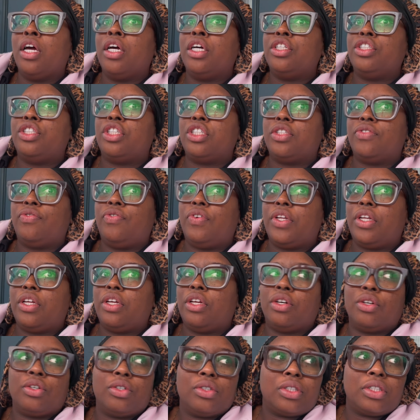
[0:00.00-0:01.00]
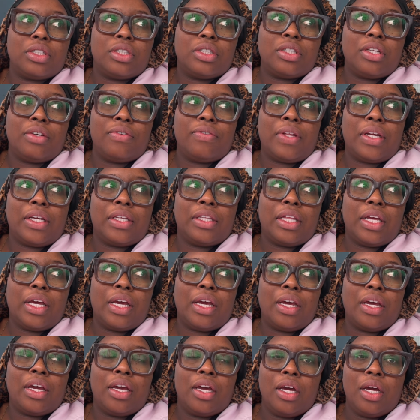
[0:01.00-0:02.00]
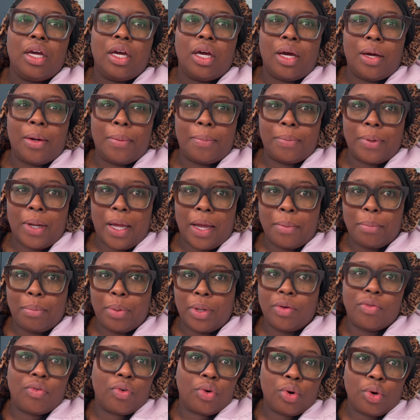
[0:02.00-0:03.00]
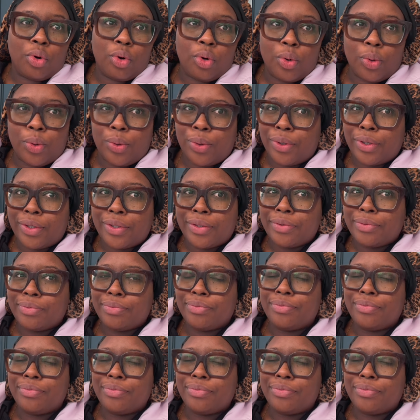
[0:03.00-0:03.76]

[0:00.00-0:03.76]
just videos and stuff like that. Um, like B roll or